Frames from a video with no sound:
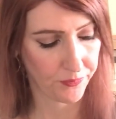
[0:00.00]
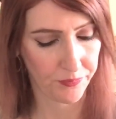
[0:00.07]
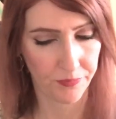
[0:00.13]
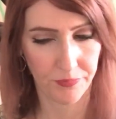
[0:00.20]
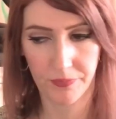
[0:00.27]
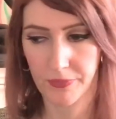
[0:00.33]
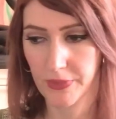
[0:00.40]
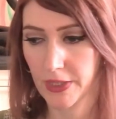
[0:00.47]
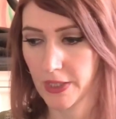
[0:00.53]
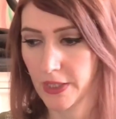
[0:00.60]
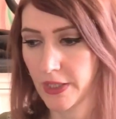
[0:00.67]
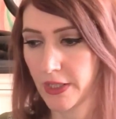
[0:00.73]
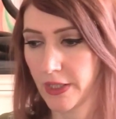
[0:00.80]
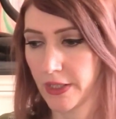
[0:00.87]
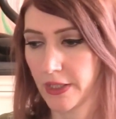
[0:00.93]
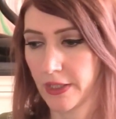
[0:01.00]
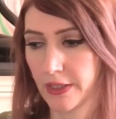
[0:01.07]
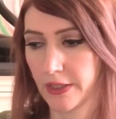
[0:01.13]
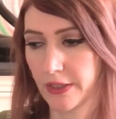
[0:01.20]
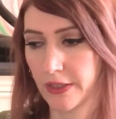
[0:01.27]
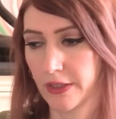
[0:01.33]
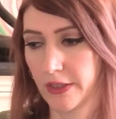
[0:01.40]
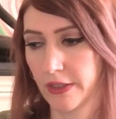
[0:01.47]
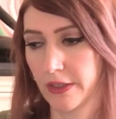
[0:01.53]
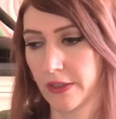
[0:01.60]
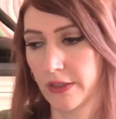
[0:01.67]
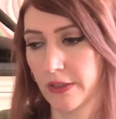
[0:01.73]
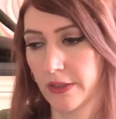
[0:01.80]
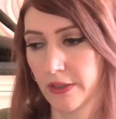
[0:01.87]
[no speech]